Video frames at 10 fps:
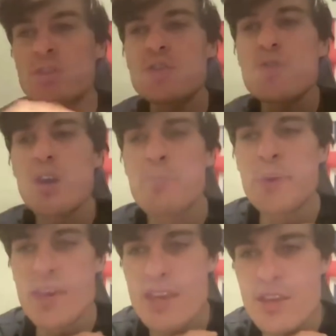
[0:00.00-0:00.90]
your
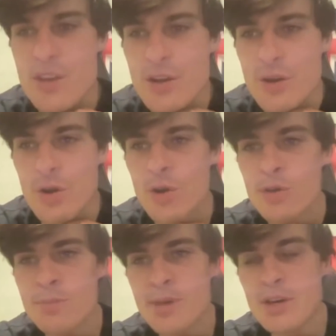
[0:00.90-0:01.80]
opinion
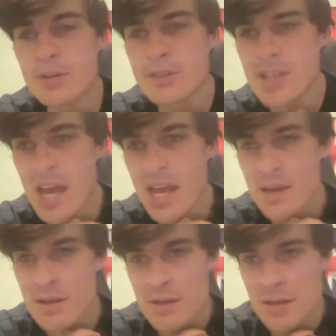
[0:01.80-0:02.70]
on Beyonce?
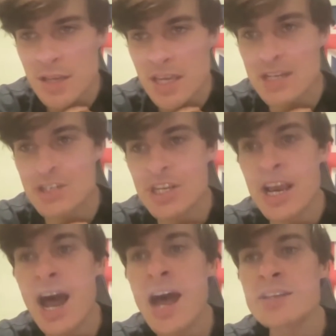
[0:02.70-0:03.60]
Is
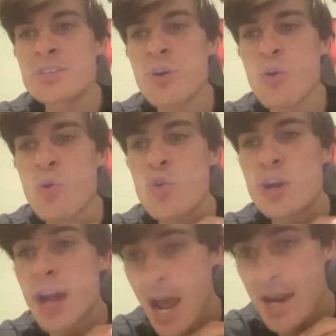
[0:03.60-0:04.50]
she hot or
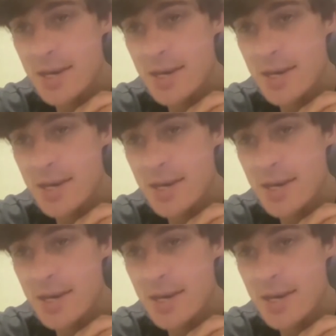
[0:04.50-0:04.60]
not?